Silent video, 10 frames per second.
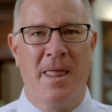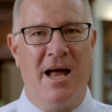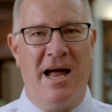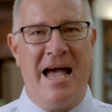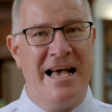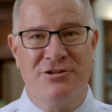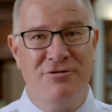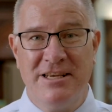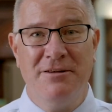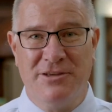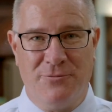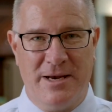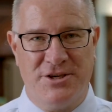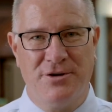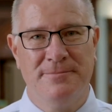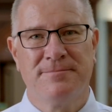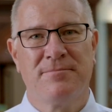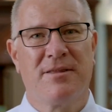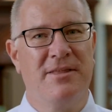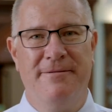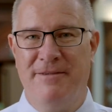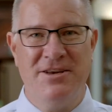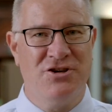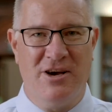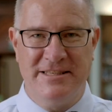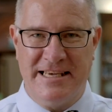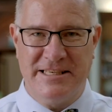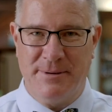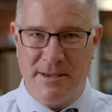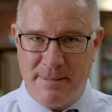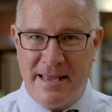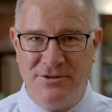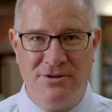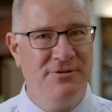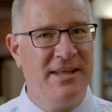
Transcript: As a result of which, the franchise had to be abandoned.